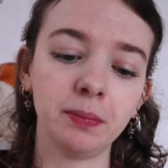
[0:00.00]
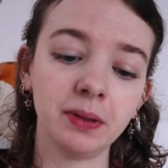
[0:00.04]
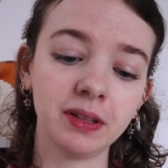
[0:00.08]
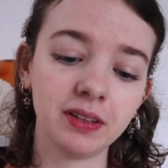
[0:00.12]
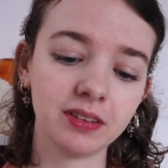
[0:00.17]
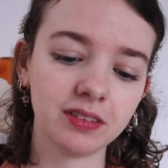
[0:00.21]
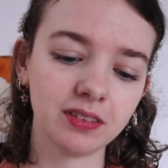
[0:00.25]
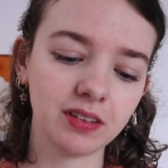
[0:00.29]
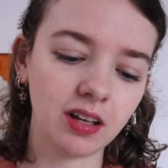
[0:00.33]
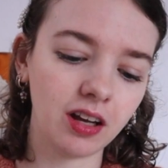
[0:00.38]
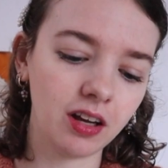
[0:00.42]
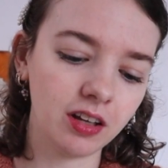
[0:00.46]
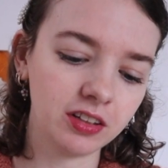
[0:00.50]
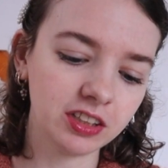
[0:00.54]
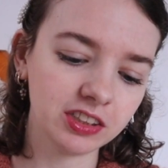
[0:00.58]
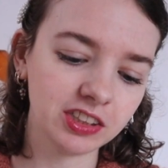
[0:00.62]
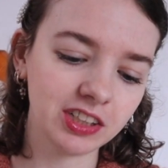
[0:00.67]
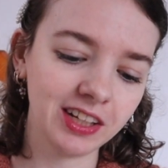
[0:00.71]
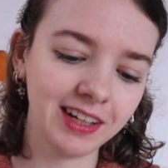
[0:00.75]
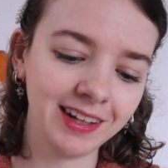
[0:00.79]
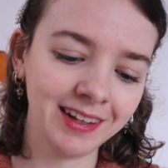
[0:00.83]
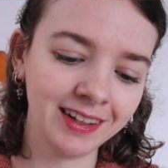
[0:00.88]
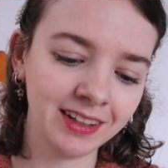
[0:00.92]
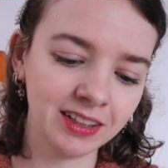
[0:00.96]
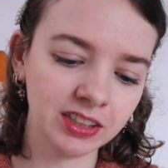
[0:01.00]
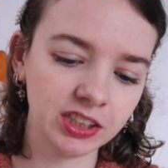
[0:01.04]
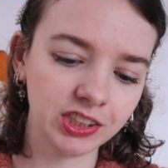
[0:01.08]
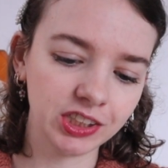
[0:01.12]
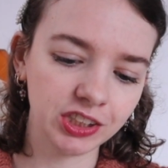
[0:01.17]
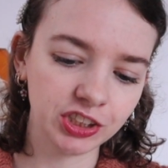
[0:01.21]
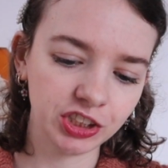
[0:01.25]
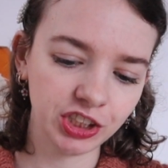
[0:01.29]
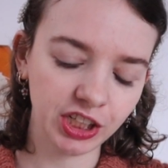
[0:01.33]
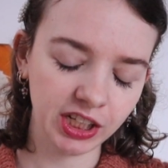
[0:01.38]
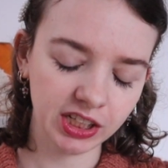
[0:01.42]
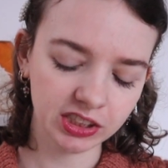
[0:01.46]
But honestly,
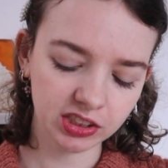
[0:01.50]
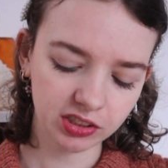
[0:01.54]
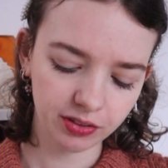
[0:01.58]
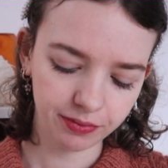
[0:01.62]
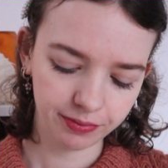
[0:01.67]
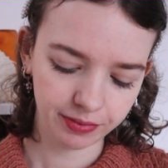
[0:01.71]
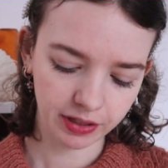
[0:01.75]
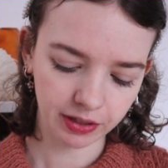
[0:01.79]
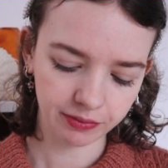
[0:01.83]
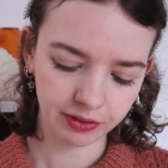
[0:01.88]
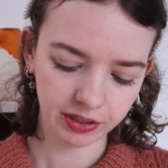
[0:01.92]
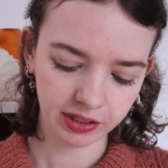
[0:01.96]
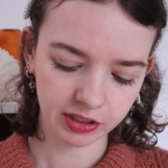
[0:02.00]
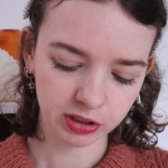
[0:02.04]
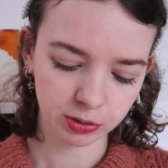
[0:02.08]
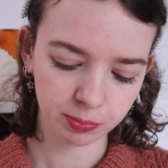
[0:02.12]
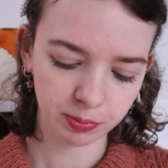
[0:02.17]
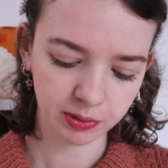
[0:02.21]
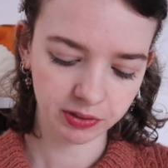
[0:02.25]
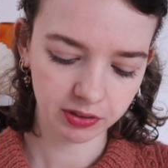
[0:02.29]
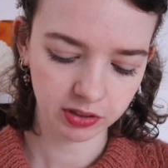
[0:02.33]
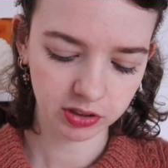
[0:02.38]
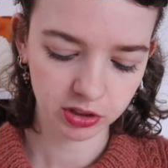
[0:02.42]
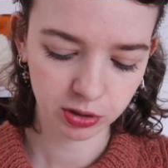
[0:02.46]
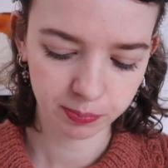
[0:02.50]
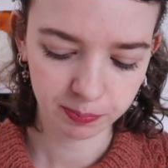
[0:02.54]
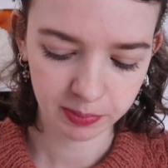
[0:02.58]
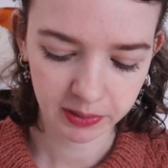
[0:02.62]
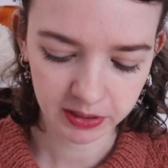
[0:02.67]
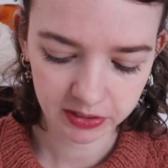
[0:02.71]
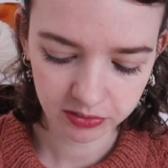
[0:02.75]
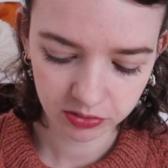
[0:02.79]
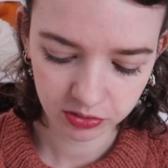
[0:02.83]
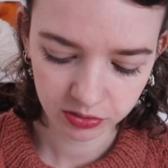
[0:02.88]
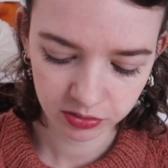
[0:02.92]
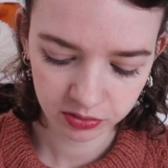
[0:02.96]
she is a very experienced
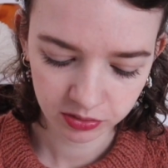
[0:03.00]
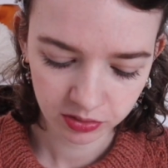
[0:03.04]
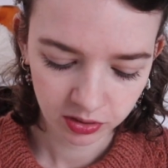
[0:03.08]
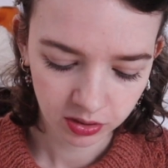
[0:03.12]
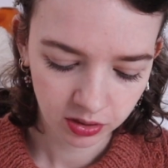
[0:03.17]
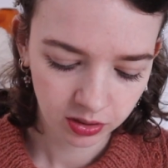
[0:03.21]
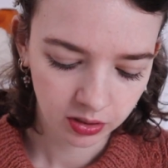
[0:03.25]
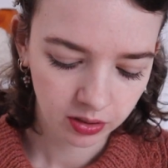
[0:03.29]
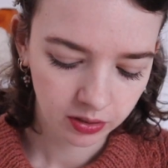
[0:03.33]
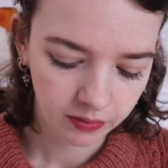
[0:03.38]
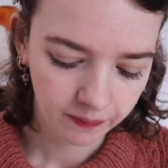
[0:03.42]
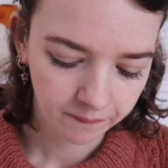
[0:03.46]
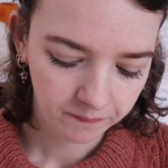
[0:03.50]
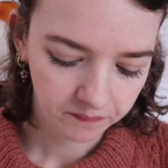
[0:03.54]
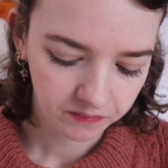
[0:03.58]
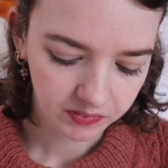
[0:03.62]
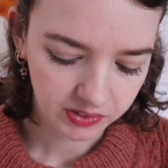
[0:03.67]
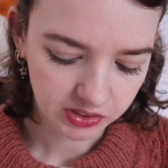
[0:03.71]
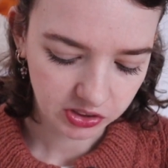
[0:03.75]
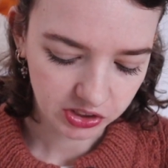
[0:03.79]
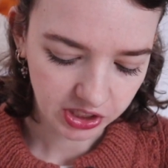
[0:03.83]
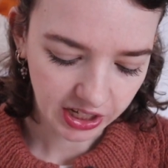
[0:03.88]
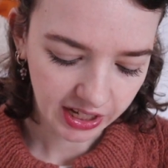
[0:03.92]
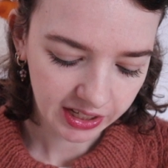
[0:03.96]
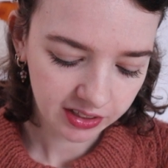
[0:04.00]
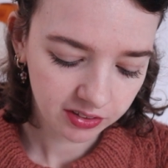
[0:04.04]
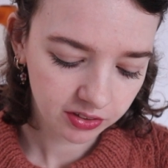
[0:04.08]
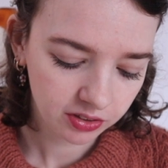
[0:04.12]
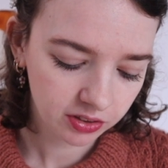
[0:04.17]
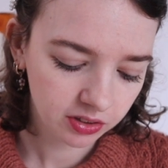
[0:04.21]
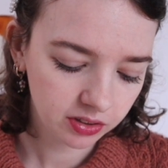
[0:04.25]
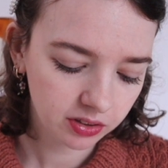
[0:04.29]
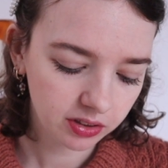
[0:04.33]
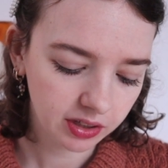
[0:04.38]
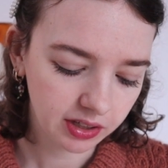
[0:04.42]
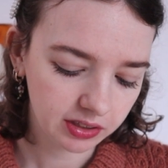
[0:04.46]
pattern
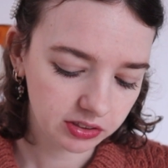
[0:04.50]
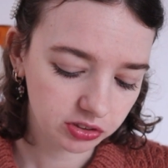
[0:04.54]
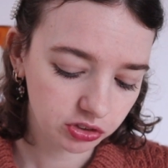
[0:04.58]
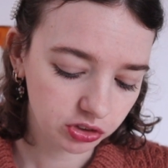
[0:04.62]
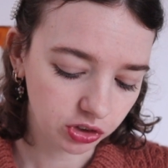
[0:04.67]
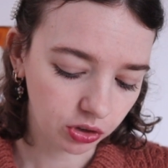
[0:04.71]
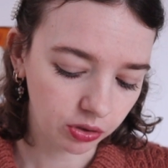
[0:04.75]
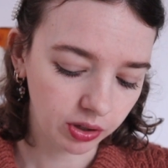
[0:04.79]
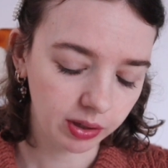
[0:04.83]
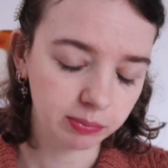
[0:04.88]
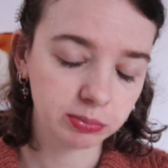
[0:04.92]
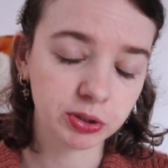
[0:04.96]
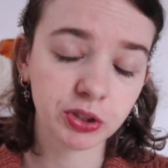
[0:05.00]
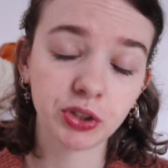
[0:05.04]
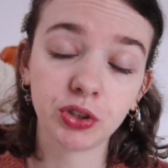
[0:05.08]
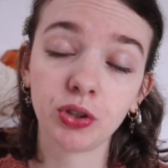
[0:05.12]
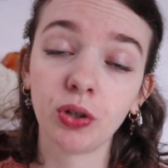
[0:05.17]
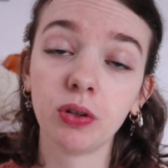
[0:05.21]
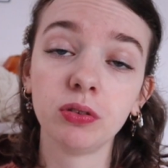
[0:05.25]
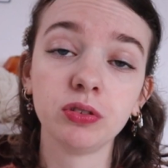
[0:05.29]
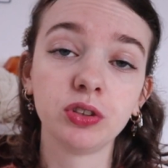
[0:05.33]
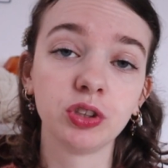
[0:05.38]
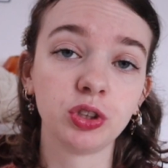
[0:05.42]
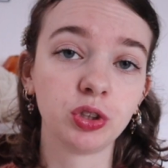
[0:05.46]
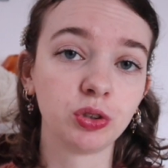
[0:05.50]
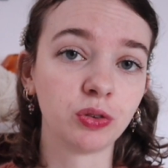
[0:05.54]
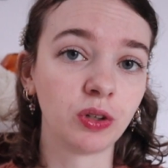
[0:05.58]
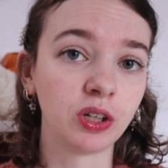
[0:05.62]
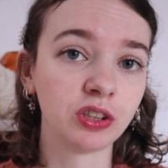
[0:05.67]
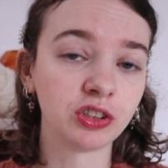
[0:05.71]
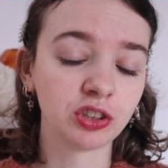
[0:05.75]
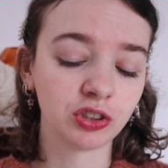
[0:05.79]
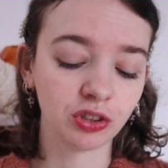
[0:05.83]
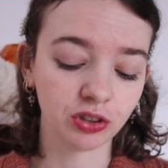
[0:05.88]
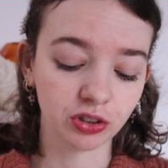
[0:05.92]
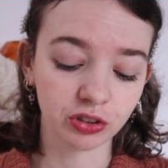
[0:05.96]
designer, so I'm just going to
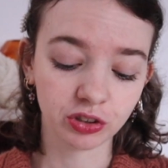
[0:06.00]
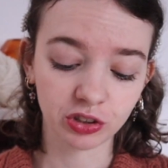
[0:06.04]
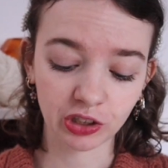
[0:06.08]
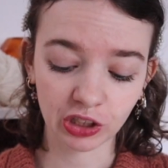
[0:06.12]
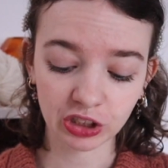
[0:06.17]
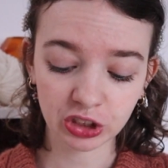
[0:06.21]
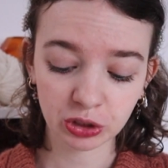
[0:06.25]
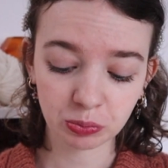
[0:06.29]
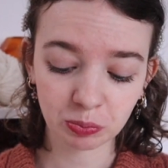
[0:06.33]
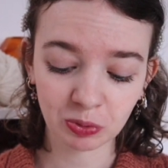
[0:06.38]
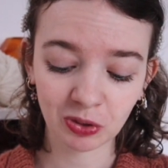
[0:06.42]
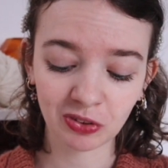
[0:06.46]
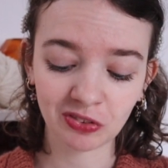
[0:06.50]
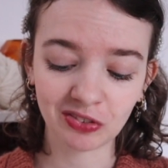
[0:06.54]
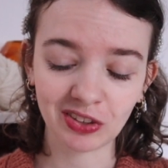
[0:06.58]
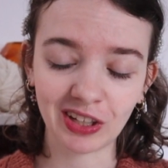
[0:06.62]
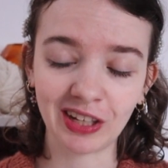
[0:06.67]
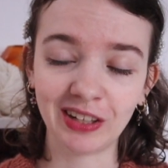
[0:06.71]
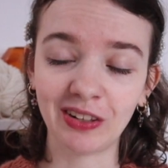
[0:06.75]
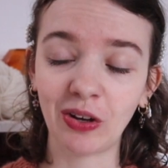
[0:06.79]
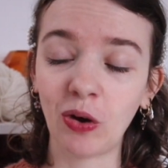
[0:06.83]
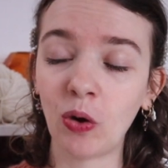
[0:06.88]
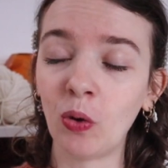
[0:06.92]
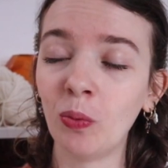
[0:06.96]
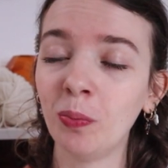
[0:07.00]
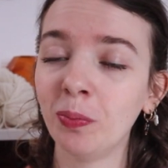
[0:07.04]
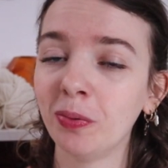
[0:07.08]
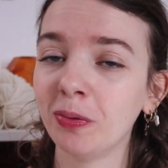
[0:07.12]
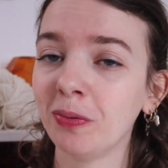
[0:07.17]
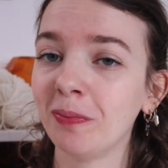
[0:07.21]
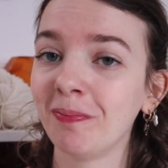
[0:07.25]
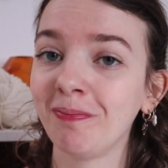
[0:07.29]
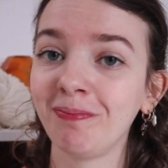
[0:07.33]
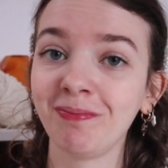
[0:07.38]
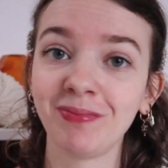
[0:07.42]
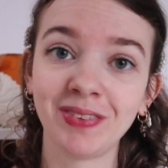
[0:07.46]
trust her judgment and hope
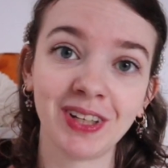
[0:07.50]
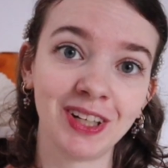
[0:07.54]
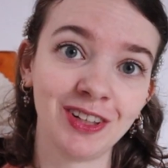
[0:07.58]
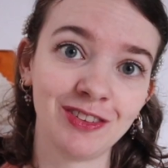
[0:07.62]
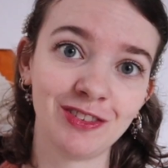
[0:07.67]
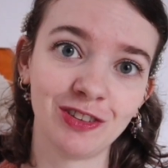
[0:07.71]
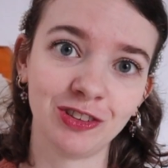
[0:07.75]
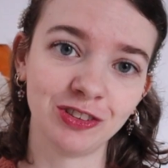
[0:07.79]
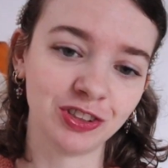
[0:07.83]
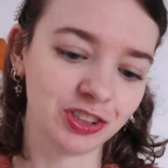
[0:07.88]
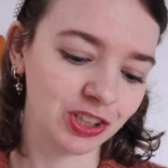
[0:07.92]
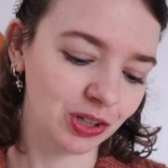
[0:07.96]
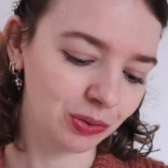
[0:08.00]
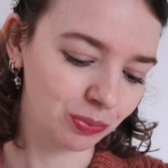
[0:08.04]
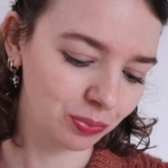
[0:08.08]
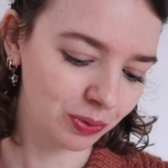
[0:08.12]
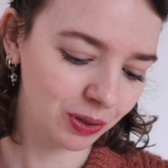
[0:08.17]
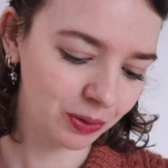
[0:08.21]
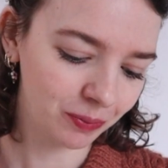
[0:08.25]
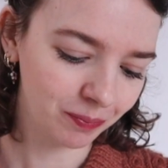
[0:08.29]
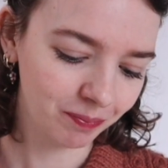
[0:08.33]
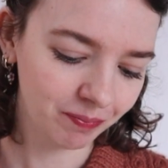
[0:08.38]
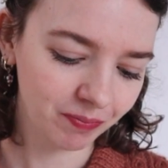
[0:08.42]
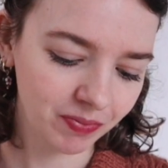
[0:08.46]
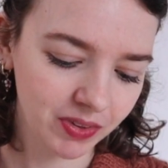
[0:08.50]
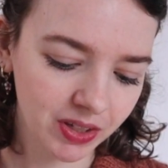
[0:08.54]
that it turns out well.